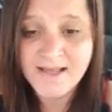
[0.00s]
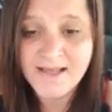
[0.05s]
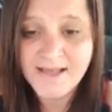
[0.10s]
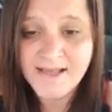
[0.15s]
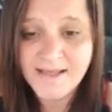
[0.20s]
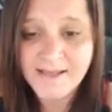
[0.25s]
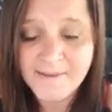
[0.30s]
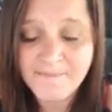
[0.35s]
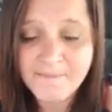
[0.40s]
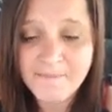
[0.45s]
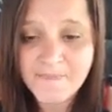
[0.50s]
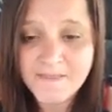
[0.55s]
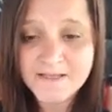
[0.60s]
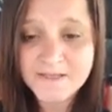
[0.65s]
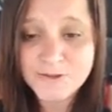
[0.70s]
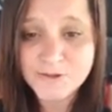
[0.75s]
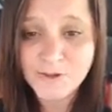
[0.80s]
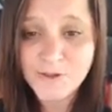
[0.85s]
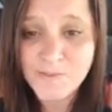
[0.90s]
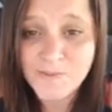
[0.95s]
Um,
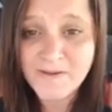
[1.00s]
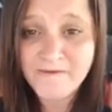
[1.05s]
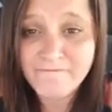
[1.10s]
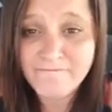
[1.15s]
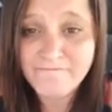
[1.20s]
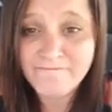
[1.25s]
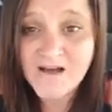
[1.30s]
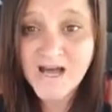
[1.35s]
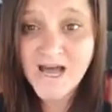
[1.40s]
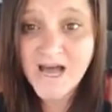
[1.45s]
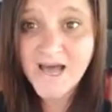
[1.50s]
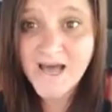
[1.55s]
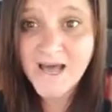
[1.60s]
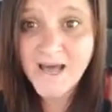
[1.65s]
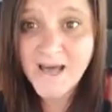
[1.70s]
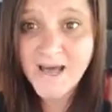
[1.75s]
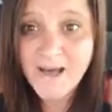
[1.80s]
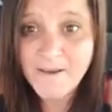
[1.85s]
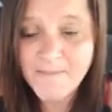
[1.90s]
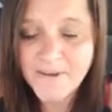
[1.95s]
it's going to be fun
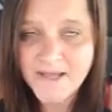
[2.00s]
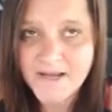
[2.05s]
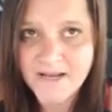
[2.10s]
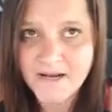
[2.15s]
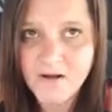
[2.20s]
and